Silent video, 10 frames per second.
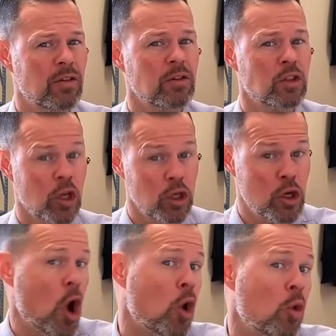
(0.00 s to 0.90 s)
to
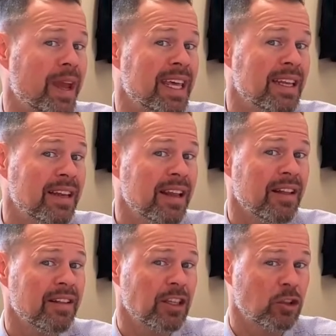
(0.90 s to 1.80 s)
know when
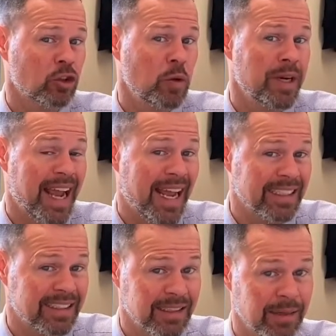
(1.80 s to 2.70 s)
the student has
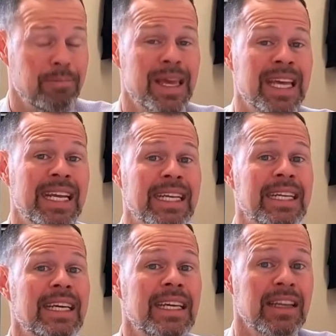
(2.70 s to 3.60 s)
submitted
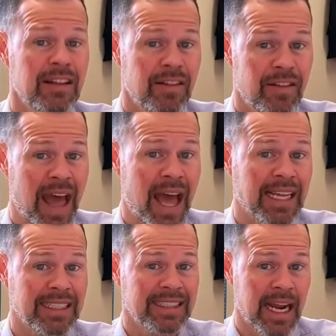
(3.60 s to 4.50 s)
that
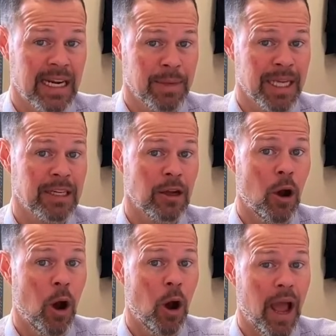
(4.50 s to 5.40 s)
assignment
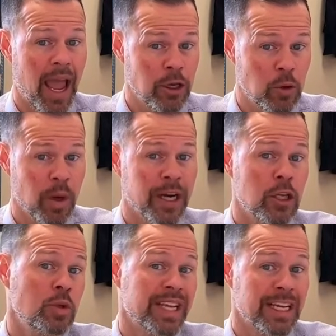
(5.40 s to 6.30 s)
and you want to
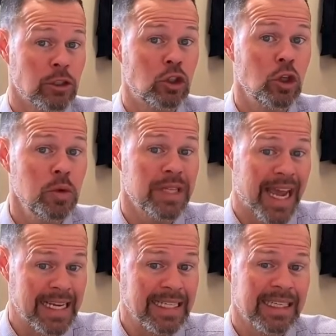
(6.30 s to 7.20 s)
use a due
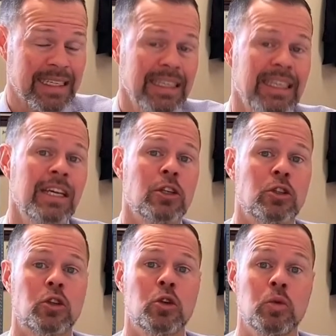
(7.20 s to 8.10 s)
date
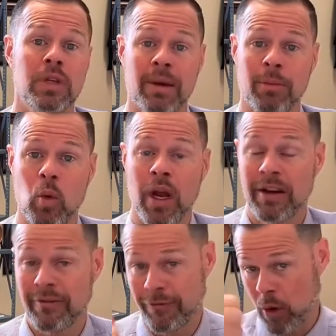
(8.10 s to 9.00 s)
to, number one,
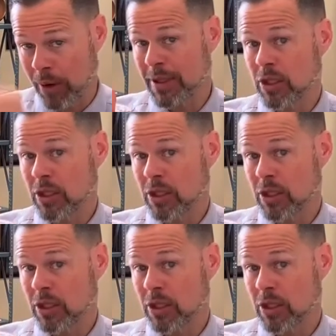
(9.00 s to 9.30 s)
inform the